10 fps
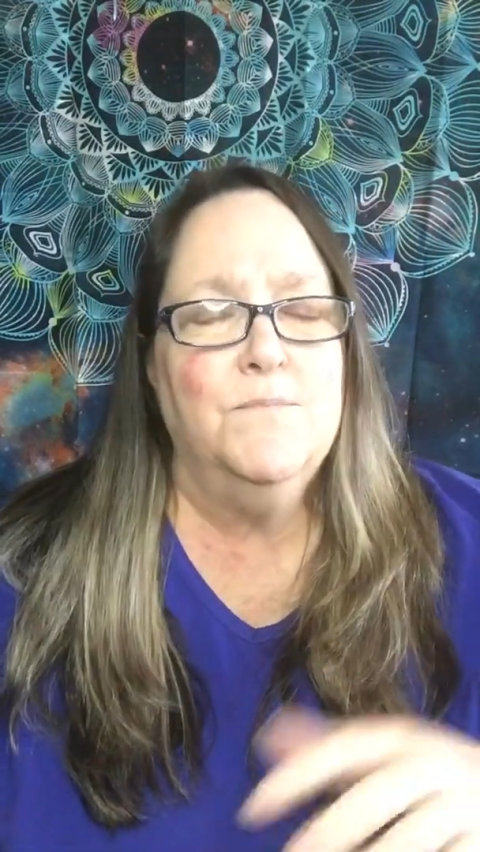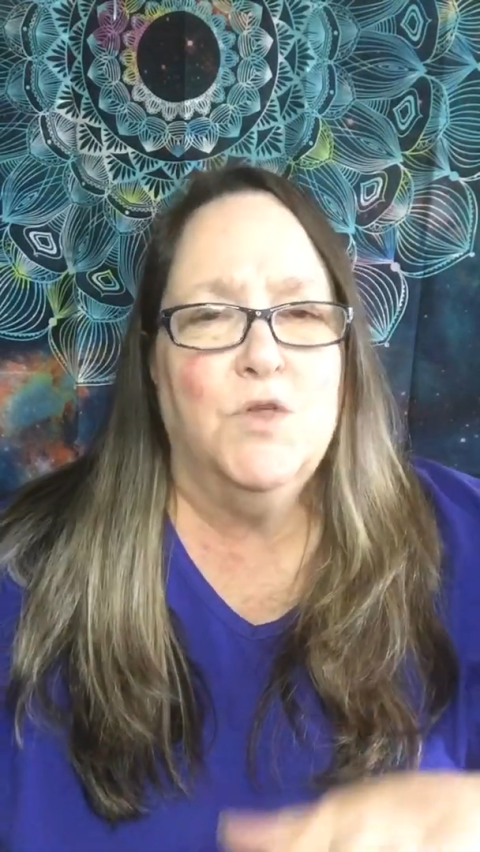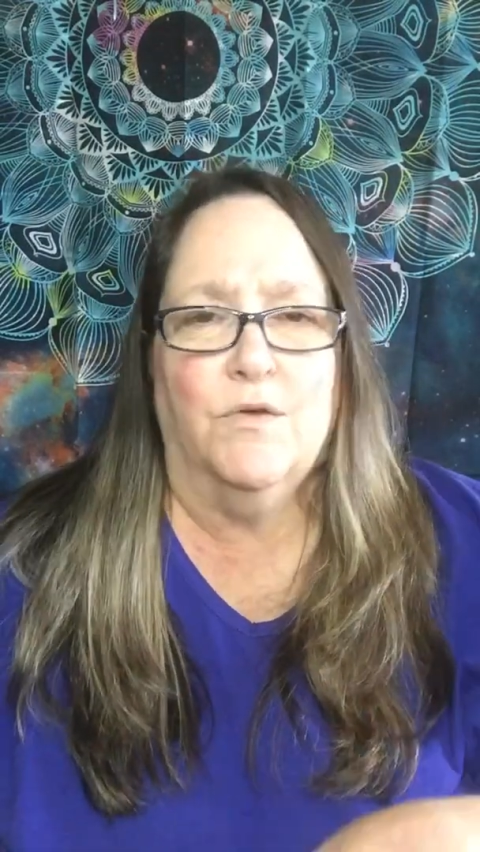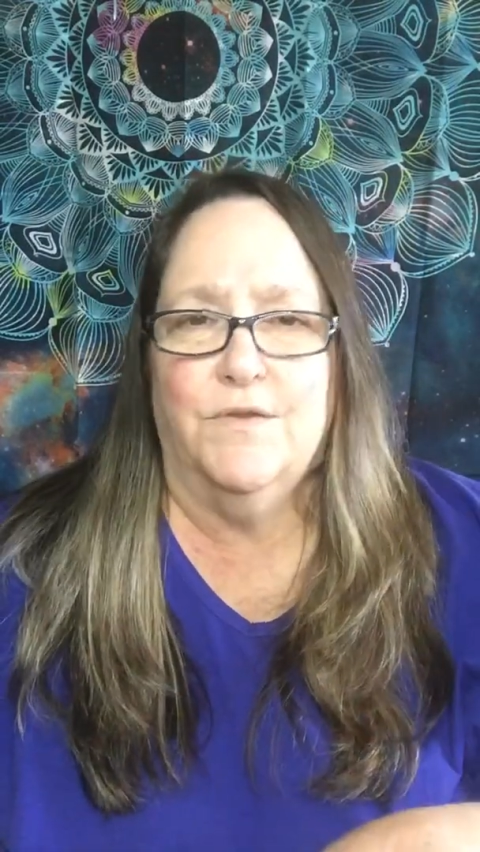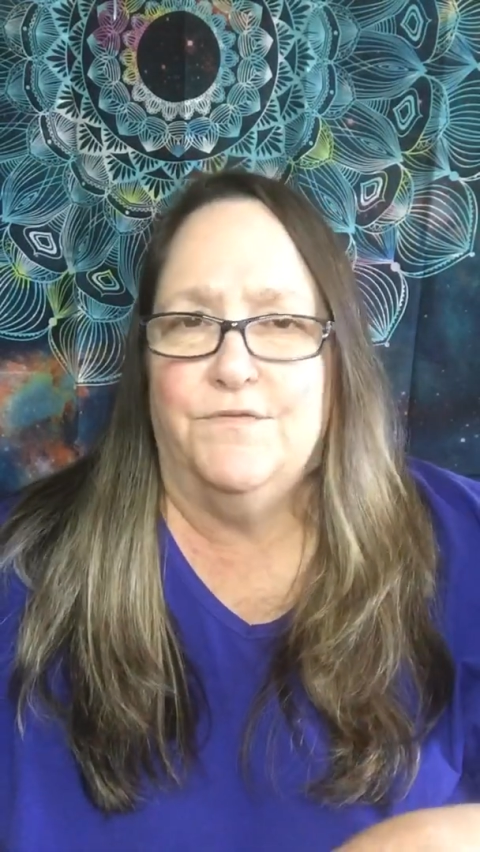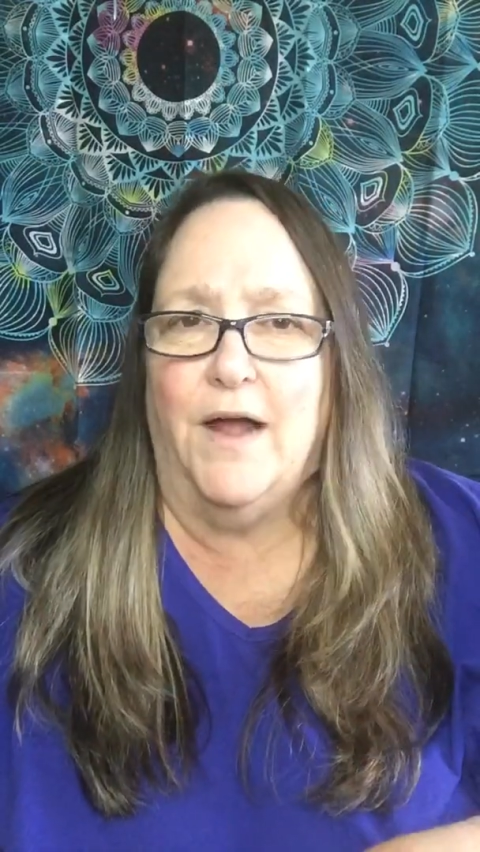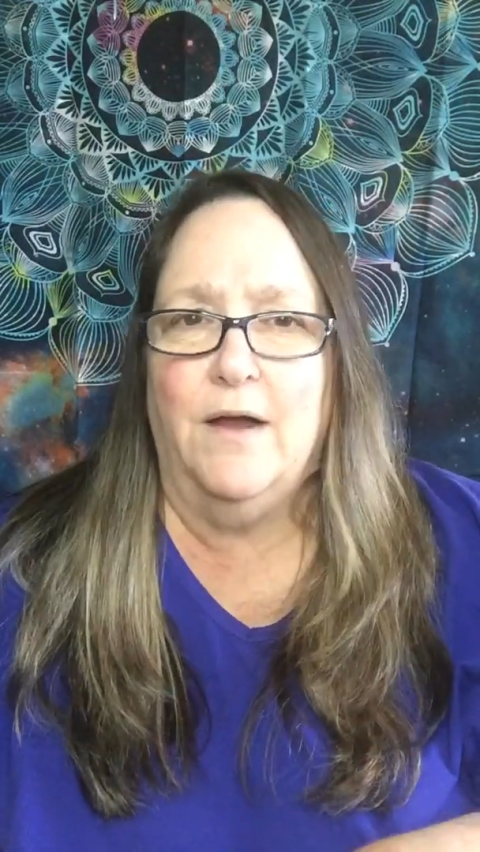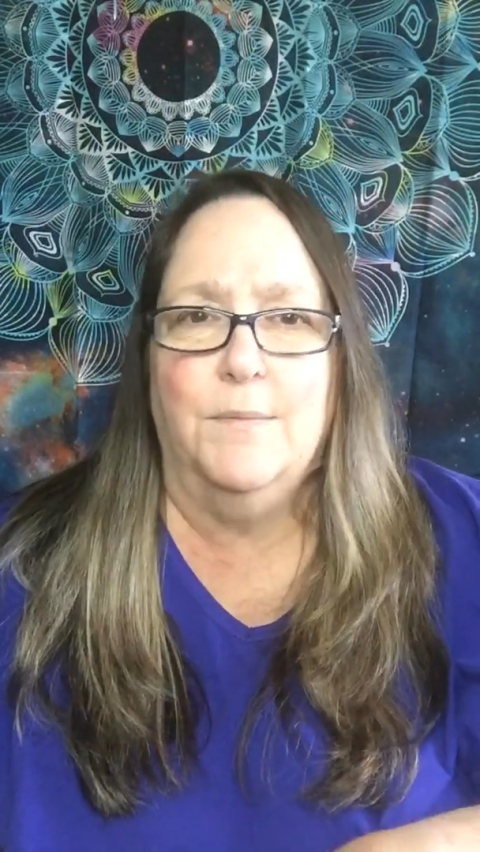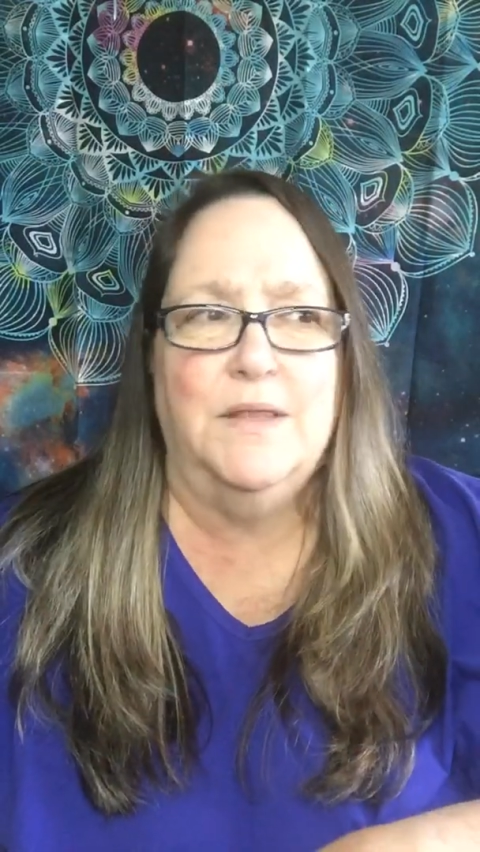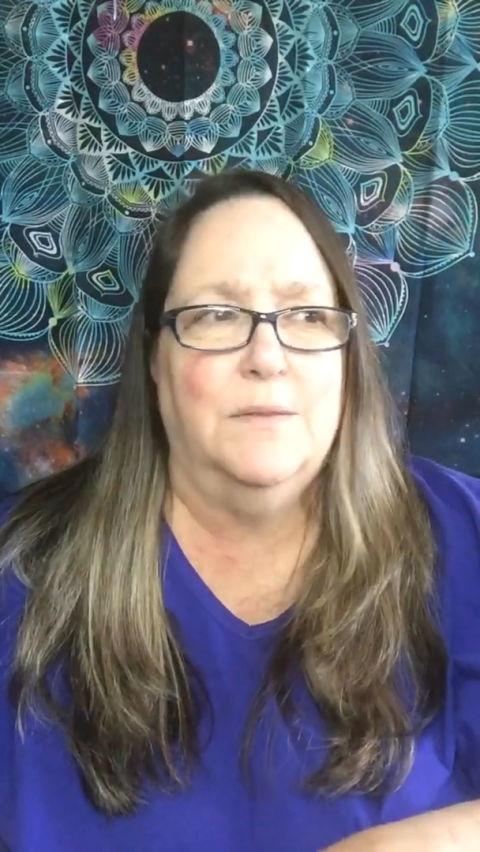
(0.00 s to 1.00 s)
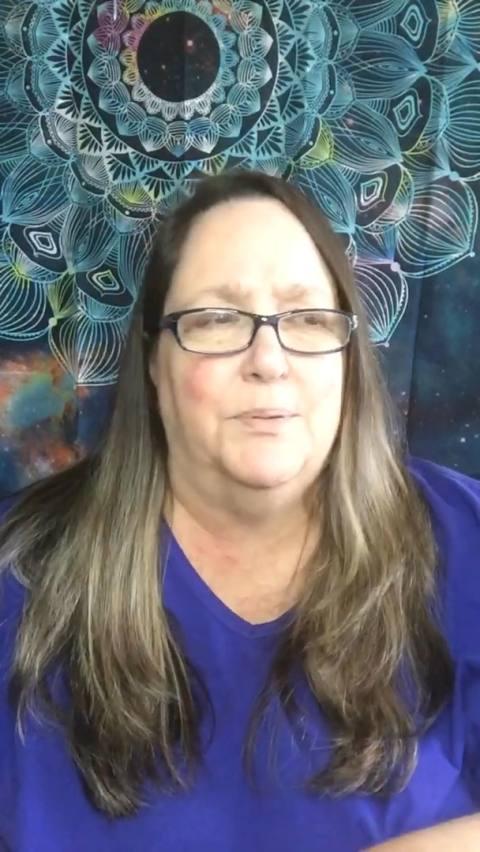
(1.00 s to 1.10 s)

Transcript: the firemen, the